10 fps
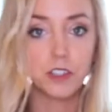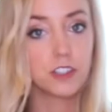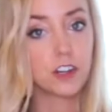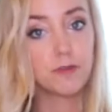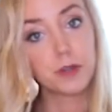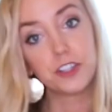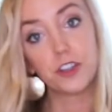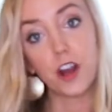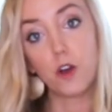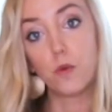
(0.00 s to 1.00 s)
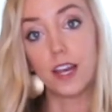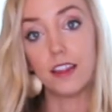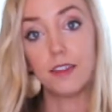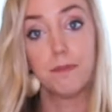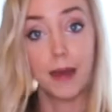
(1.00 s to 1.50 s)
to serve prosciutto
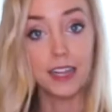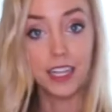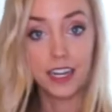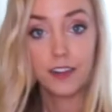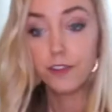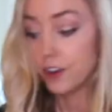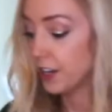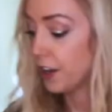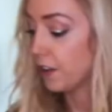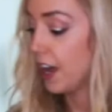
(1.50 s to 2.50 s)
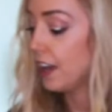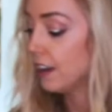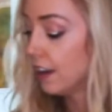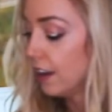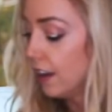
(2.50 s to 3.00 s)
with melon, if you didn't know
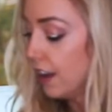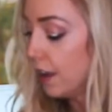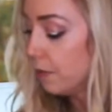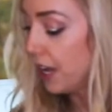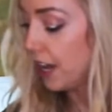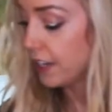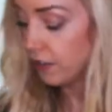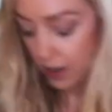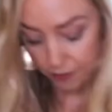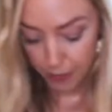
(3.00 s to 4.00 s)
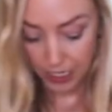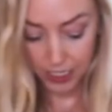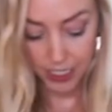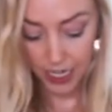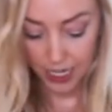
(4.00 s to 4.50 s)
that, but I don't have melon
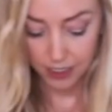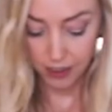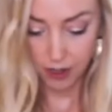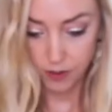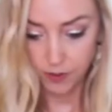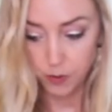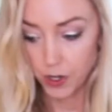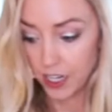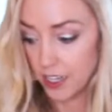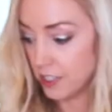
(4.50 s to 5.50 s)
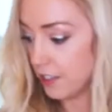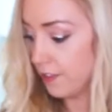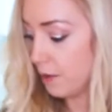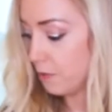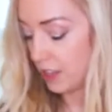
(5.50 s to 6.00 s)
today, so we're gonna serve
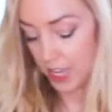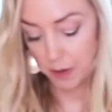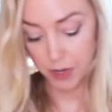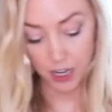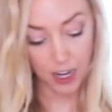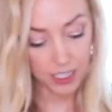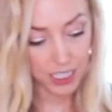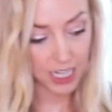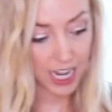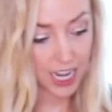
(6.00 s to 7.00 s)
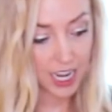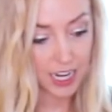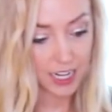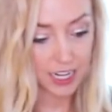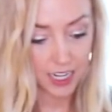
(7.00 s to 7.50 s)
them with apricots
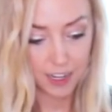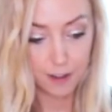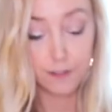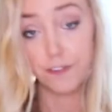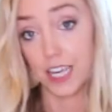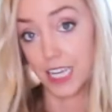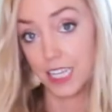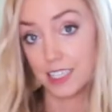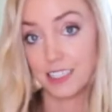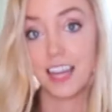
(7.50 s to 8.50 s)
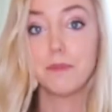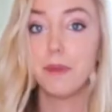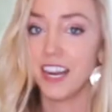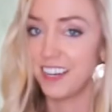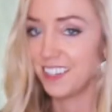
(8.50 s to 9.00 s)
and figs and
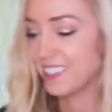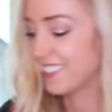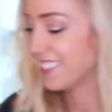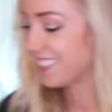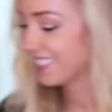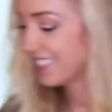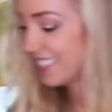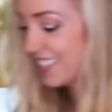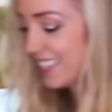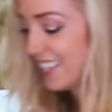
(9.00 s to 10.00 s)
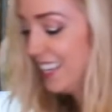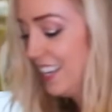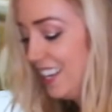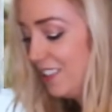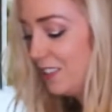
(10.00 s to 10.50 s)
pears,
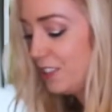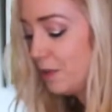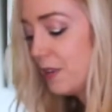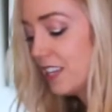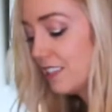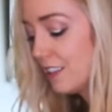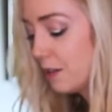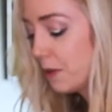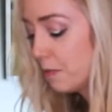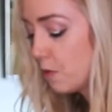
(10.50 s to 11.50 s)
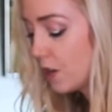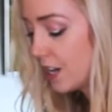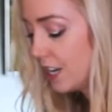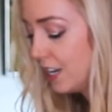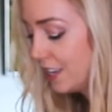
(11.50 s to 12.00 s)
which to me is a little bit
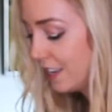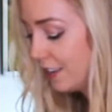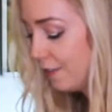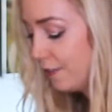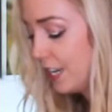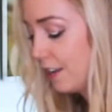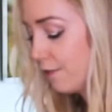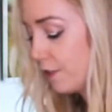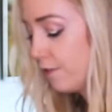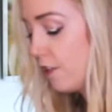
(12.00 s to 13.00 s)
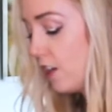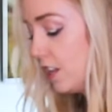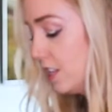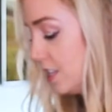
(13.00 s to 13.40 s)
more fitting for fall.